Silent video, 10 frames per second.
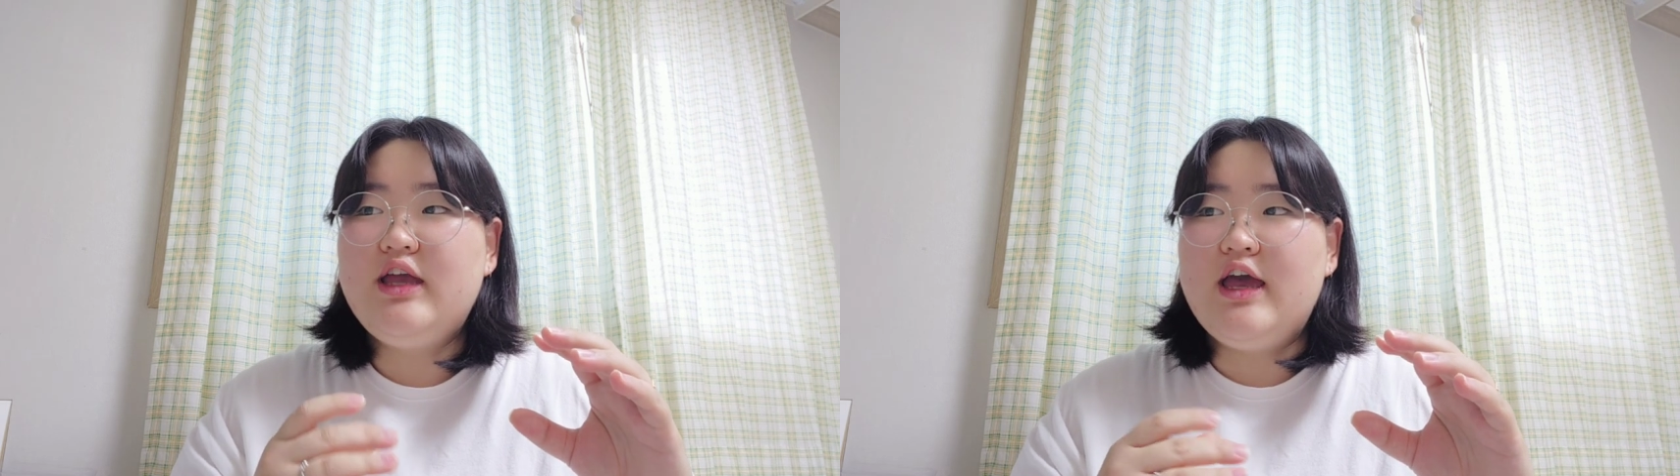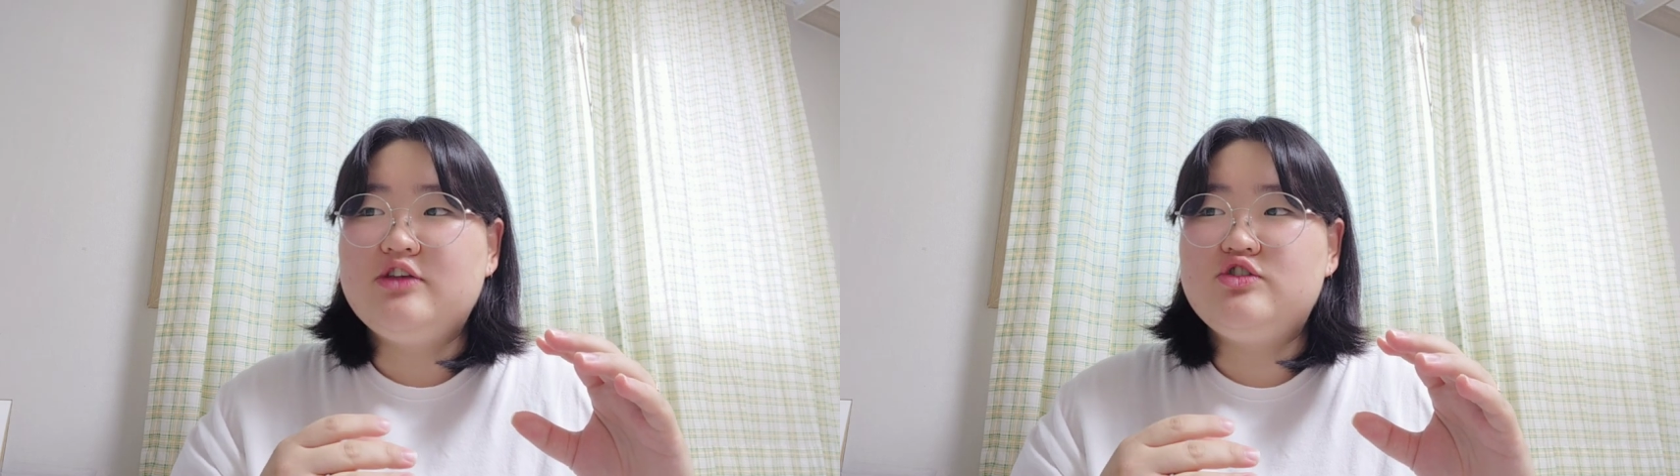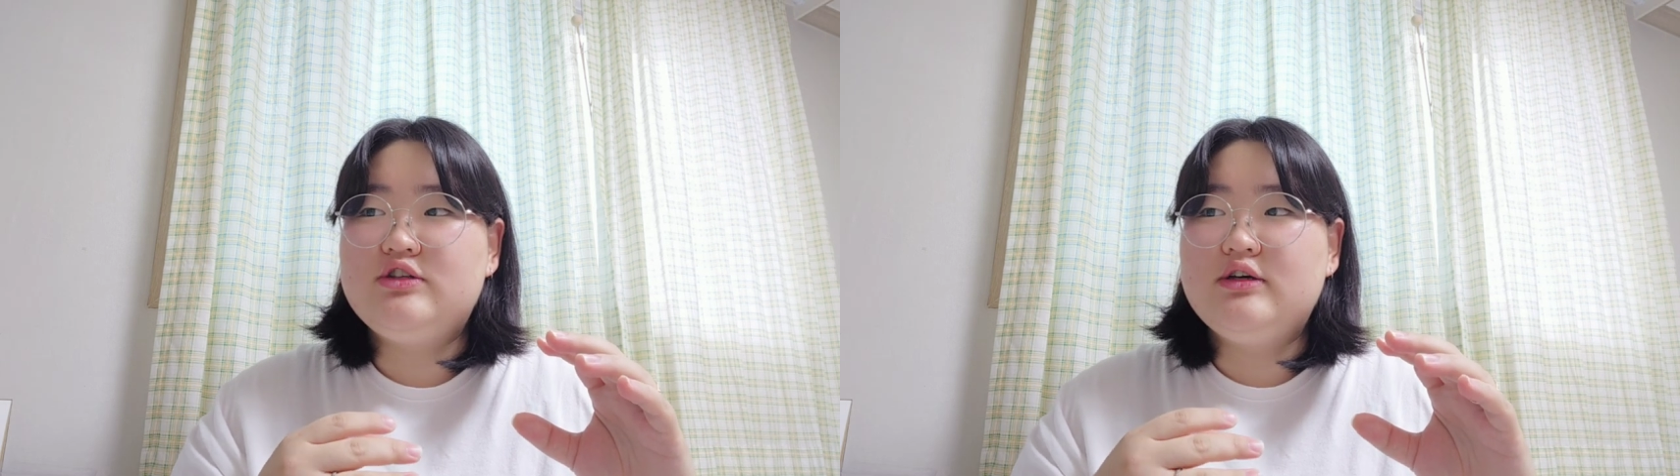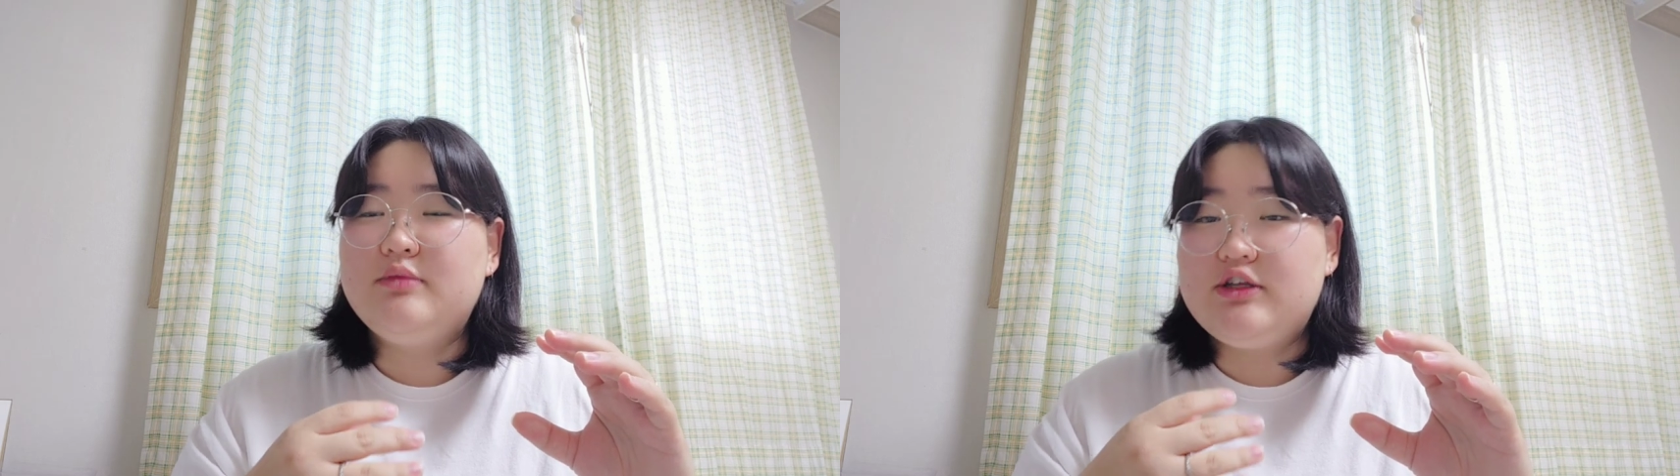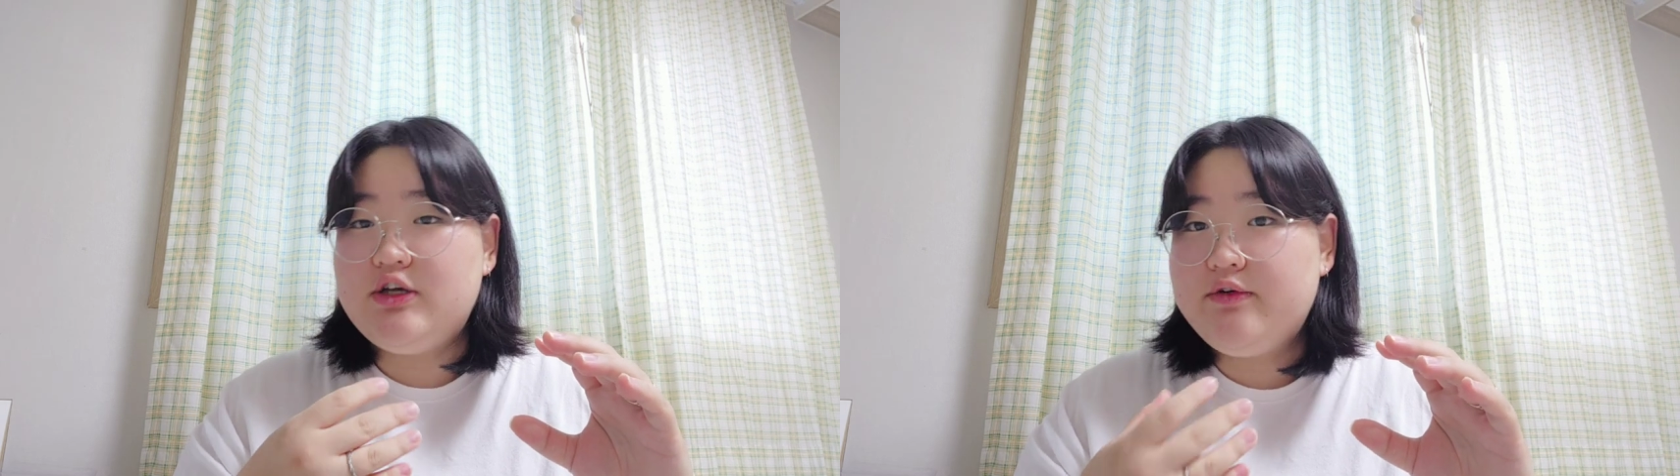etch the
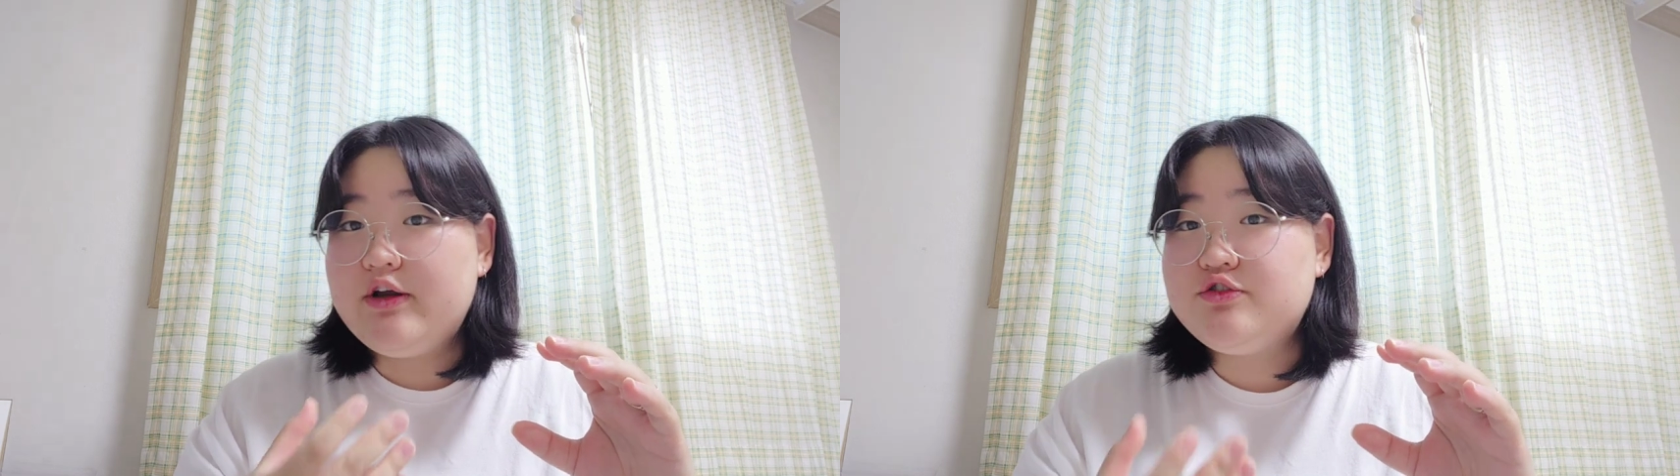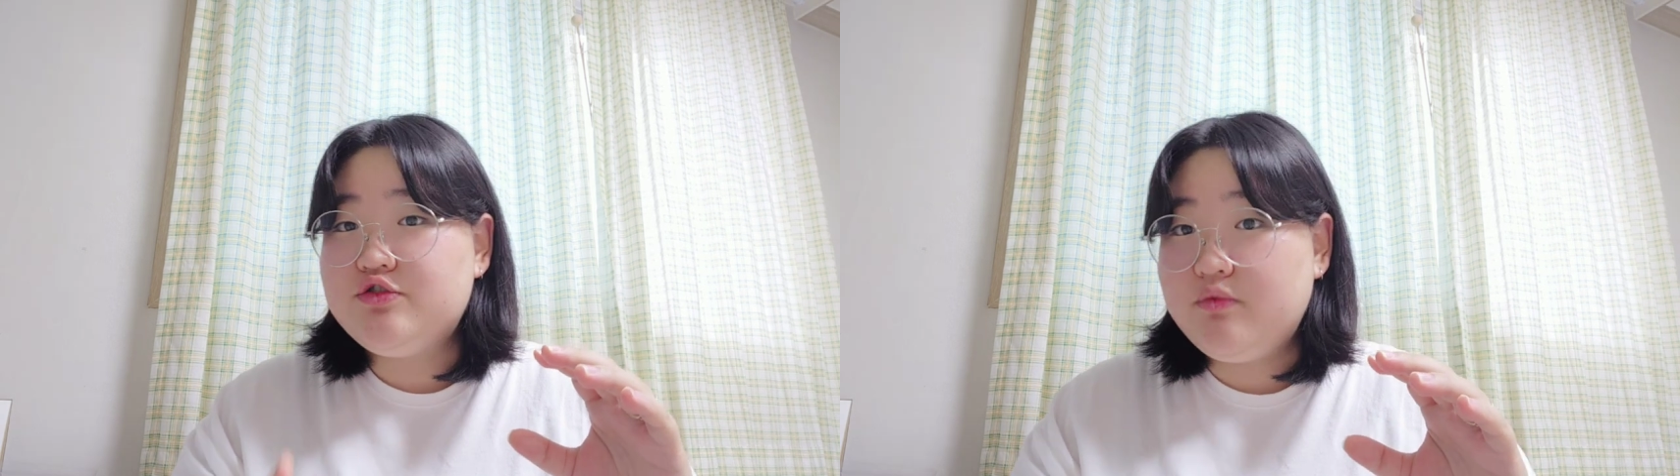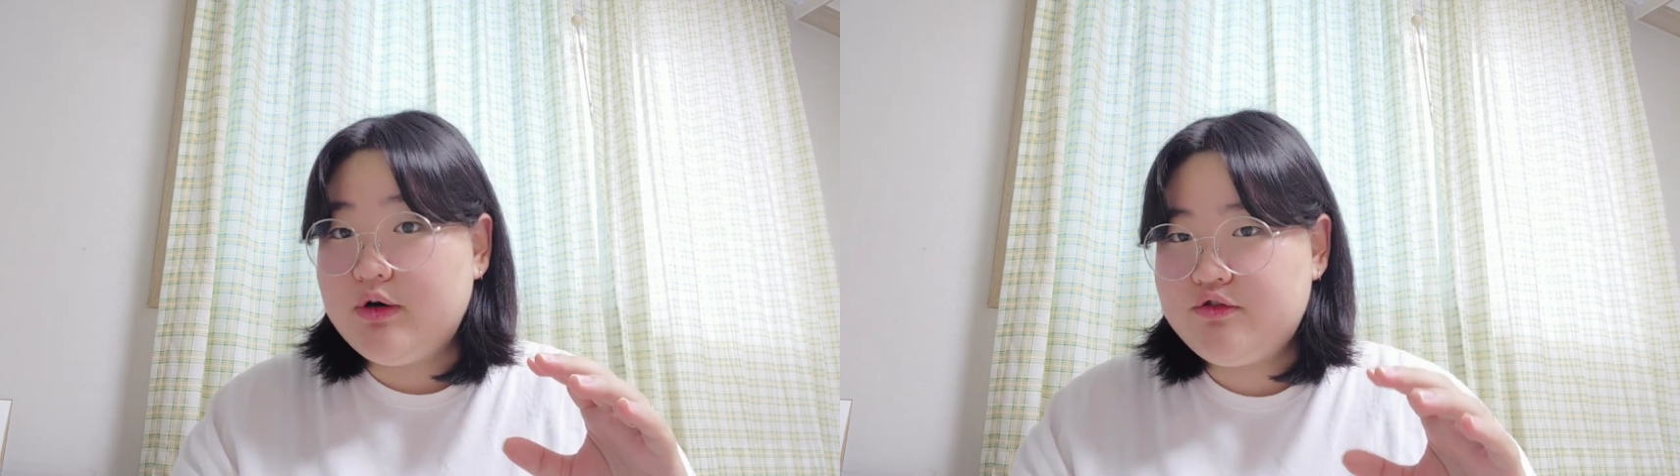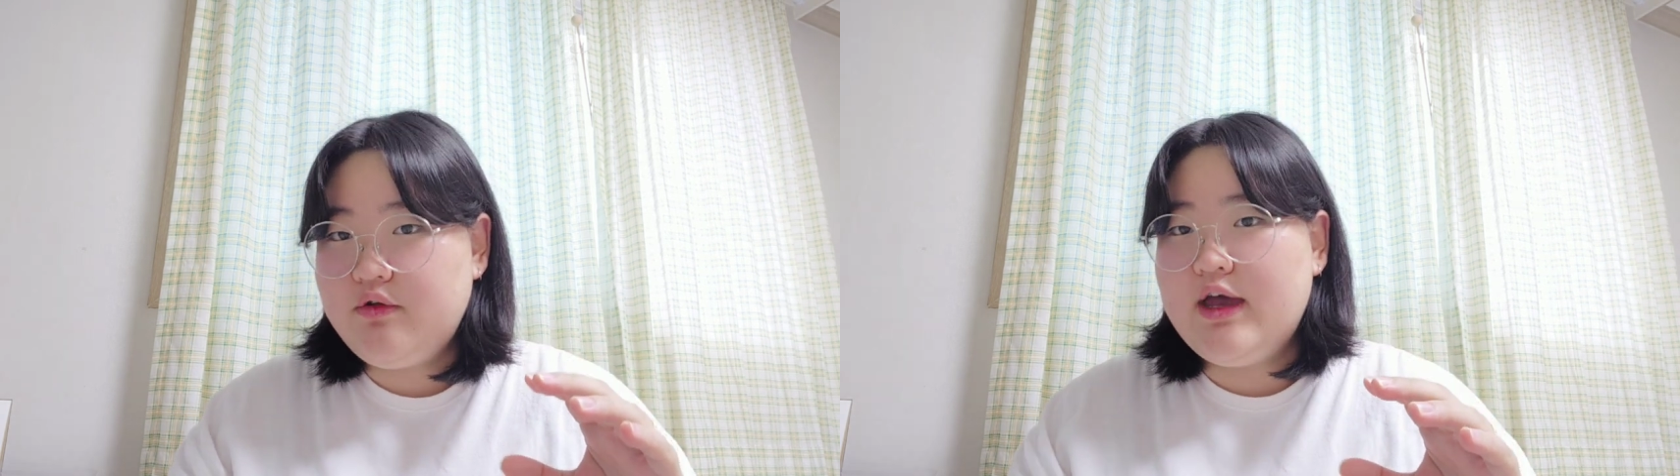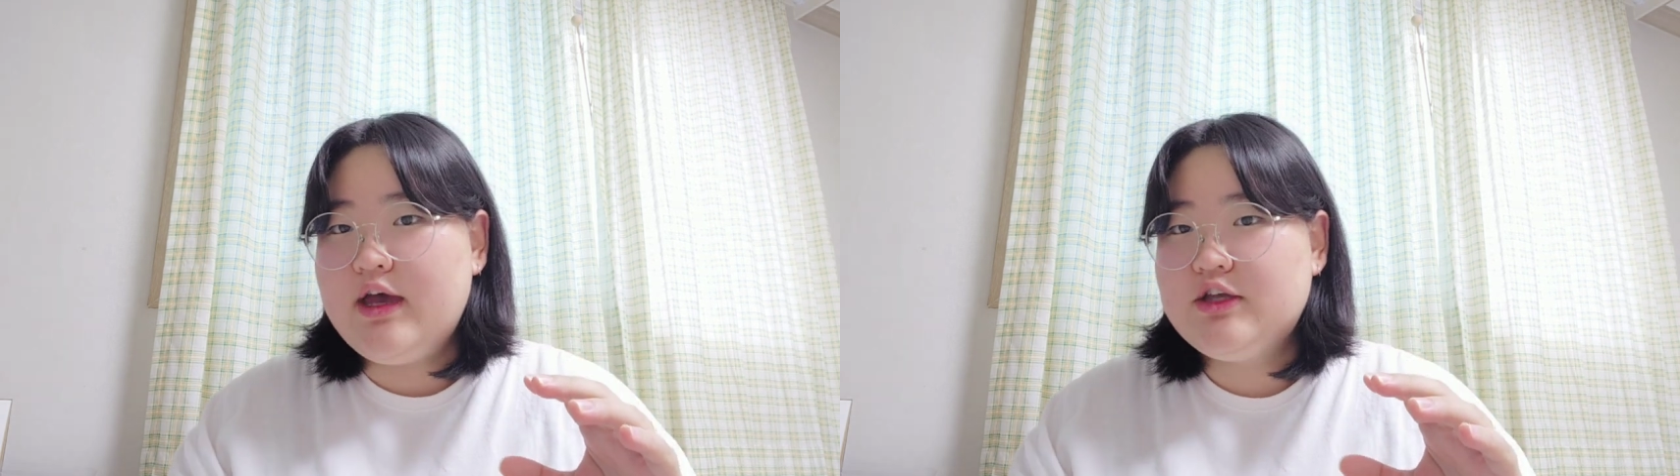materials you want to
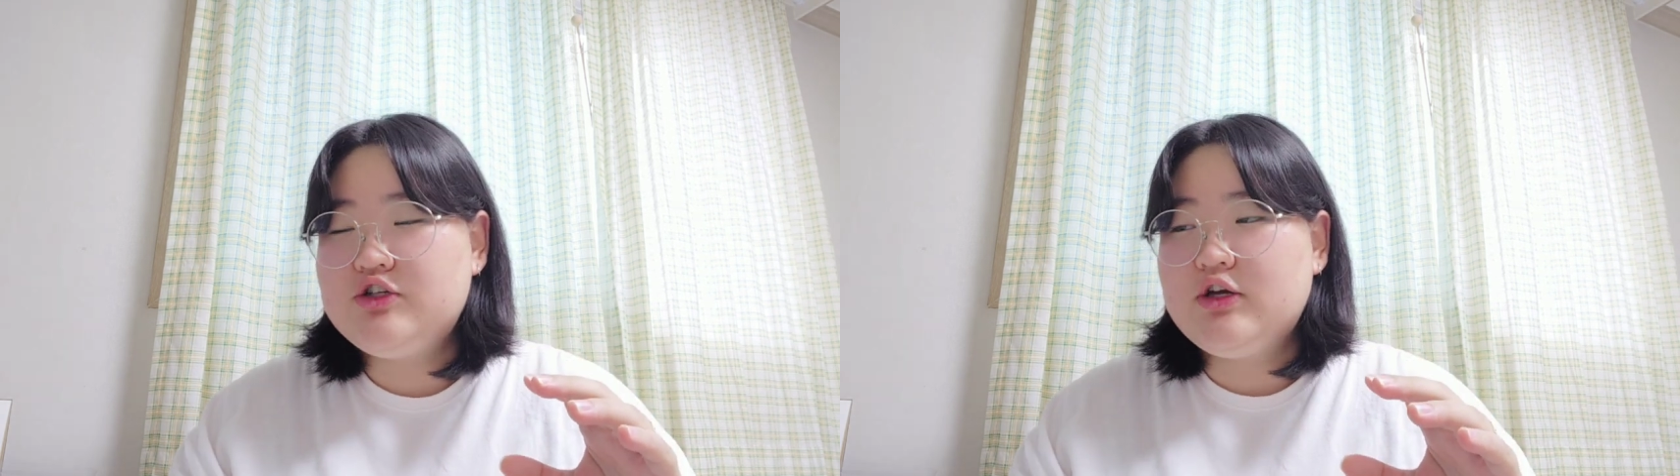etch